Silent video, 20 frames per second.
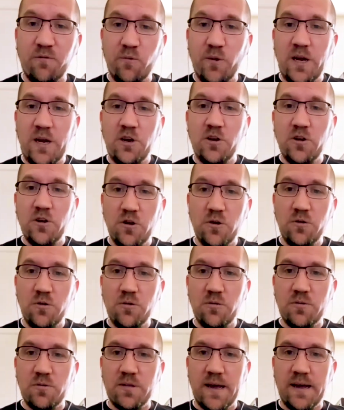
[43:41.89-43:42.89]
we
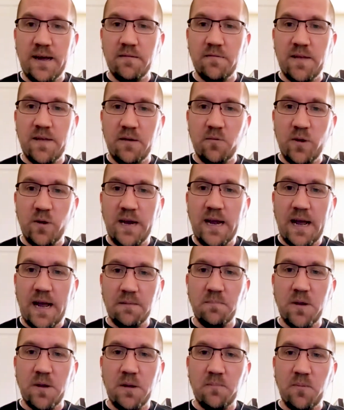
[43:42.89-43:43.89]
knew that we
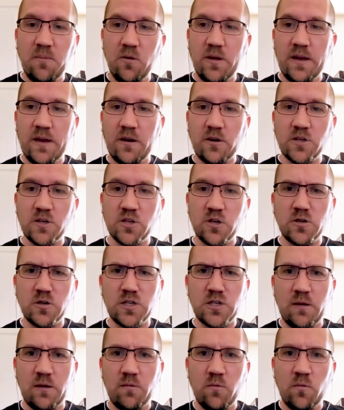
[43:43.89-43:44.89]
had people in our
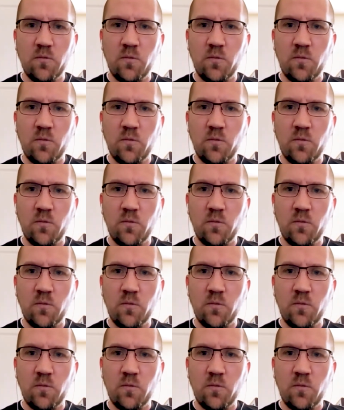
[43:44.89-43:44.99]
church that